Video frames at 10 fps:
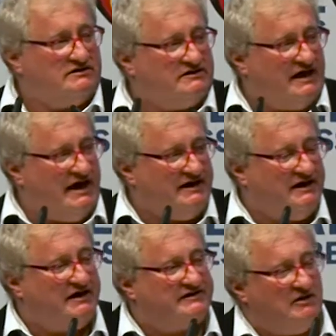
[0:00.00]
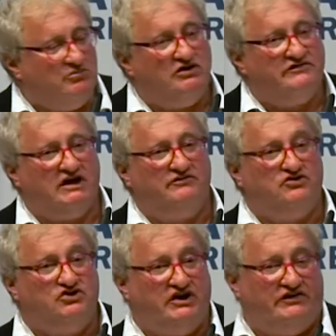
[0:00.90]
Take an example of the
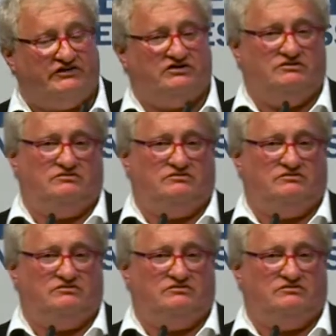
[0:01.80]
refugees.